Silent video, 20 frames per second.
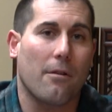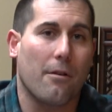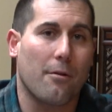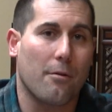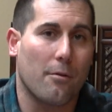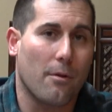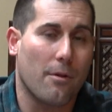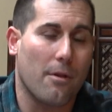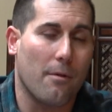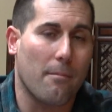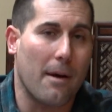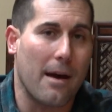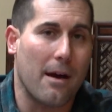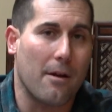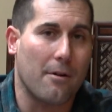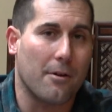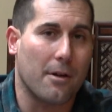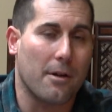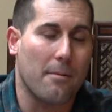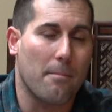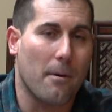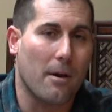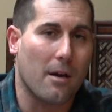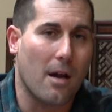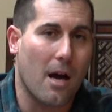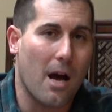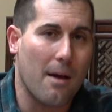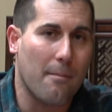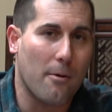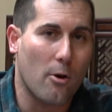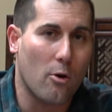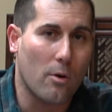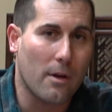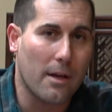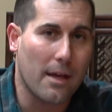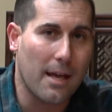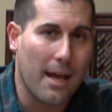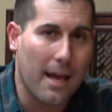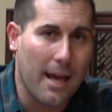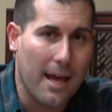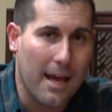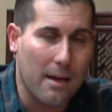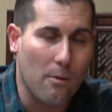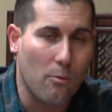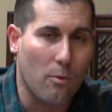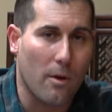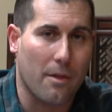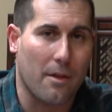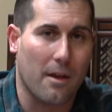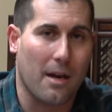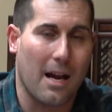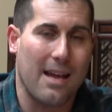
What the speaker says: through with the boundary, but I'm okay with it.